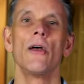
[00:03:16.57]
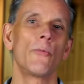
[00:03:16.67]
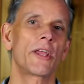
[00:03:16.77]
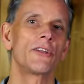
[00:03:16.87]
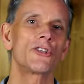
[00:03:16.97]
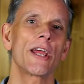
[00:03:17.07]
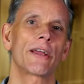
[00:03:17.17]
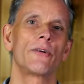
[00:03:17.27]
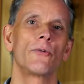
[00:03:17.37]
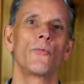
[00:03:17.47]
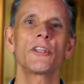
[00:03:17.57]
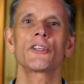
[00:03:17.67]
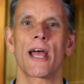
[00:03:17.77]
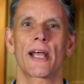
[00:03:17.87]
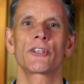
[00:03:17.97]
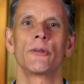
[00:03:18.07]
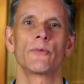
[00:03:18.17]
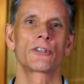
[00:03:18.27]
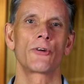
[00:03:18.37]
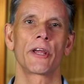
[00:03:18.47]
We can check which action
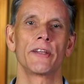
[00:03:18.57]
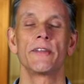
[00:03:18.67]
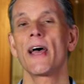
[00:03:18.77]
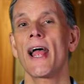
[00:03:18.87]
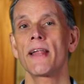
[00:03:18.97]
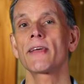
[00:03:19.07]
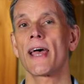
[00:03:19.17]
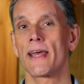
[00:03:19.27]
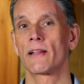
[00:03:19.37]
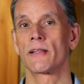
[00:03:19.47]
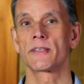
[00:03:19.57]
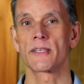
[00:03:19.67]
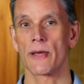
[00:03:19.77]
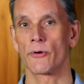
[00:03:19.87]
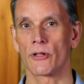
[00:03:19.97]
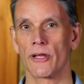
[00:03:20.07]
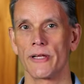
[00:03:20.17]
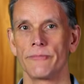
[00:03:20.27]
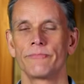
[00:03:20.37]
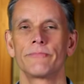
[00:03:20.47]
was triggered and handle it
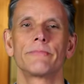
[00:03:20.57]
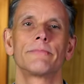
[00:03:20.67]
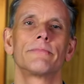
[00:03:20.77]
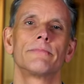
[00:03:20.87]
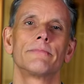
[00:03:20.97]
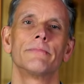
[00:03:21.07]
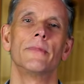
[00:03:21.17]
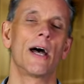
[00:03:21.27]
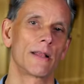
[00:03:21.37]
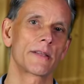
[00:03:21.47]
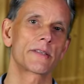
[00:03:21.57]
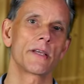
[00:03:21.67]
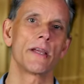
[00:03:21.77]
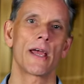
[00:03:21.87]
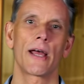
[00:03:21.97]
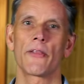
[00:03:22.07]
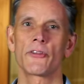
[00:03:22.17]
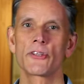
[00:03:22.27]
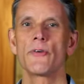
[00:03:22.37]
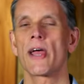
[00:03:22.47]
separately. Now let's see how the
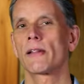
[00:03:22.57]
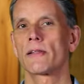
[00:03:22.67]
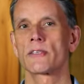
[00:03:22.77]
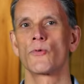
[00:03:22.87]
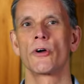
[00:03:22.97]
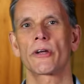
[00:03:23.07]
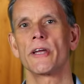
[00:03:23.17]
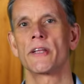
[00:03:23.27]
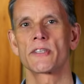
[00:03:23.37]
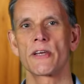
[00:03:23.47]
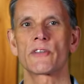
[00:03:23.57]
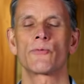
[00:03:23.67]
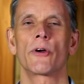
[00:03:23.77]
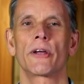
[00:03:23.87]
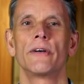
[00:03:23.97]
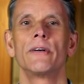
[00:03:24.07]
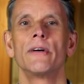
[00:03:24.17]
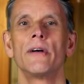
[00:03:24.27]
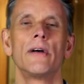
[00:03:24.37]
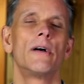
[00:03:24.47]
two handlers work in a service worker.
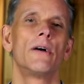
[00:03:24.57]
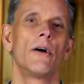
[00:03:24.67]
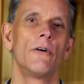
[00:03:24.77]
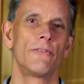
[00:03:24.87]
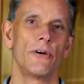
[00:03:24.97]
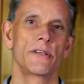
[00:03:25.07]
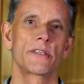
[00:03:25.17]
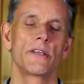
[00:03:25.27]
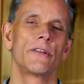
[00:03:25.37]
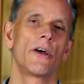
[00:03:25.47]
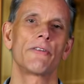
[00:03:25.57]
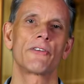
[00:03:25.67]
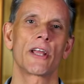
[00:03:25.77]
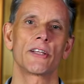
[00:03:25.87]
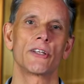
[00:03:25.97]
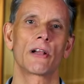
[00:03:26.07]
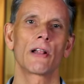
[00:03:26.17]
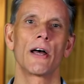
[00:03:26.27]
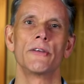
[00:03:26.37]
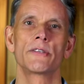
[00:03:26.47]
First, notification
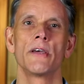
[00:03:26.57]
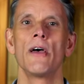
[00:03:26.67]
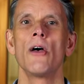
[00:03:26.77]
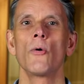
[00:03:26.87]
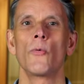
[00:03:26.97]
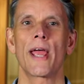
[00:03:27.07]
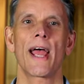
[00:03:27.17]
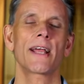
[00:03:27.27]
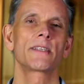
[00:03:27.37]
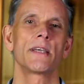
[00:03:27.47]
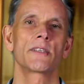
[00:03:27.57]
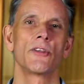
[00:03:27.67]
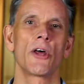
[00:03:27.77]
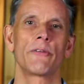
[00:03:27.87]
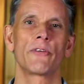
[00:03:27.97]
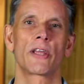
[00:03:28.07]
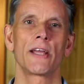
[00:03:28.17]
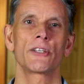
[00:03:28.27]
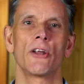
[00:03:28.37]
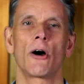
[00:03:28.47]
close. We access the
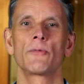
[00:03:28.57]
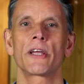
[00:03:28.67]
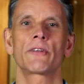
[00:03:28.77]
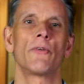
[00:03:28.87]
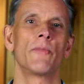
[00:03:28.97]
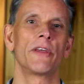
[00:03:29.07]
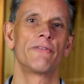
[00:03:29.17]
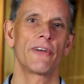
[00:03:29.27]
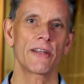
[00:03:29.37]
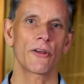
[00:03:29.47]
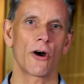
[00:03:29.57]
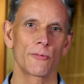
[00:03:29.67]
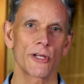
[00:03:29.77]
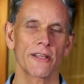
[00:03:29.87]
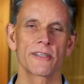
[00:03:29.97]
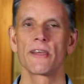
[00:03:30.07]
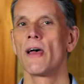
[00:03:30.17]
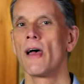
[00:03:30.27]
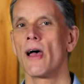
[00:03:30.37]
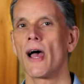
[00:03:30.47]
notification object from the event object
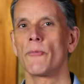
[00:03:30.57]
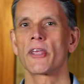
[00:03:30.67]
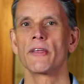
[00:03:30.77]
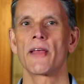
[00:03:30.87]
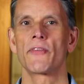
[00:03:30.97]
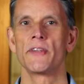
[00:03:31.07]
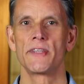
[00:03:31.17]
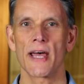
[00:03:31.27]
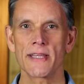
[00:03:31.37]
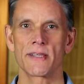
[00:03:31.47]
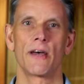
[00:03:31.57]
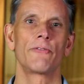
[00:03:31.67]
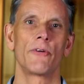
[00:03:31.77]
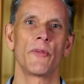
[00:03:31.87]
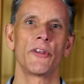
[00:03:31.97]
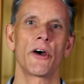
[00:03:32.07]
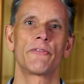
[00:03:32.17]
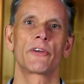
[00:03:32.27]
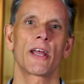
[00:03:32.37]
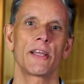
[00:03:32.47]
and we can get the data from the
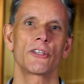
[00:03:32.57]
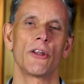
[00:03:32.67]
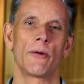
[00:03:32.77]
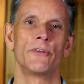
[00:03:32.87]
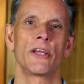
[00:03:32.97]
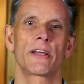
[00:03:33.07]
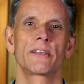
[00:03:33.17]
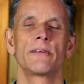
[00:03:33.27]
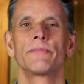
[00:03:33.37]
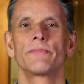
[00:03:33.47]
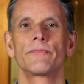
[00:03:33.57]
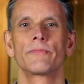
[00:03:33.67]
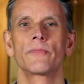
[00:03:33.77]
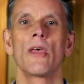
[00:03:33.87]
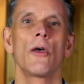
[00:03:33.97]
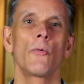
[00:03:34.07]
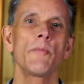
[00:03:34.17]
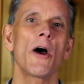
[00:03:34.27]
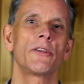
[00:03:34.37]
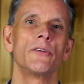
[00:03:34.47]
notification object we
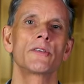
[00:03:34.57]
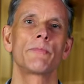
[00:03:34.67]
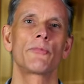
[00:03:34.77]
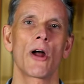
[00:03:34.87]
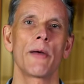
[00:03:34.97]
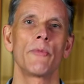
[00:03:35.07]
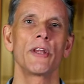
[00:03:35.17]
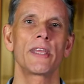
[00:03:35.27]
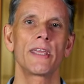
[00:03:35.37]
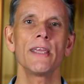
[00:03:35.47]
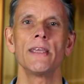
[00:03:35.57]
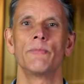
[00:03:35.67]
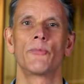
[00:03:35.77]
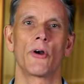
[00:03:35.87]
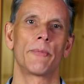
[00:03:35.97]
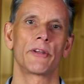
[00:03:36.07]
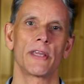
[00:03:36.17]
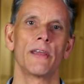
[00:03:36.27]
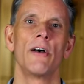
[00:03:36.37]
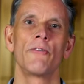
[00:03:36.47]
might use the primary key
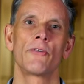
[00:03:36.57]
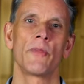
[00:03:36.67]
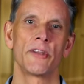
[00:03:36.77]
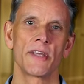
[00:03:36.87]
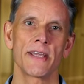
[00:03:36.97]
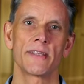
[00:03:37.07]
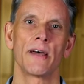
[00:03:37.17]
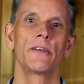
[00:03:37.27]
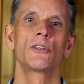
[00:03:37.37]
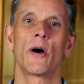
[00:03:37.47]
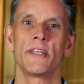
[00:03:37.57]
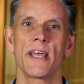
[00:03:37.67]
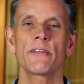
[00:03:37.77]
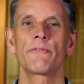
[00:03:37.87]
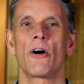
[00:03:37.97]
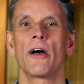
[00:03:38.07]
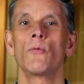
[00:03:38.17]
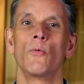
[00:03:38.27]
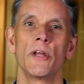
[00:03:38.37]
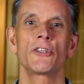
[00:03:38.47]
property from the data to identify
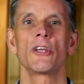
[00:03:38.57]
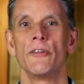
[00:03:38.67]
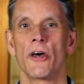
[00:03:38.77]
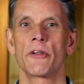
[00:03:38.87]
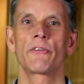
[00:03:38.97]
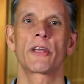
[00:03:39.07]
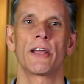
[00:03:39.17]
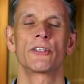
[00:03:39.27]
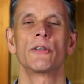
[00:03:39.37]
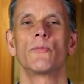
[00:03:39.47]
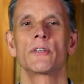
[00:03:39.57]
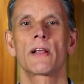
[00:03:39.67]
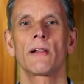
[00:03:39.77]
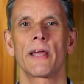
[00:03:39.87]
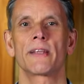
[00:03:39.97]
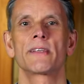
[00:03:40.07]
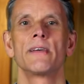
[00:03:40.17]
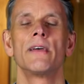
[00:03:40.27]
which notification was clicked.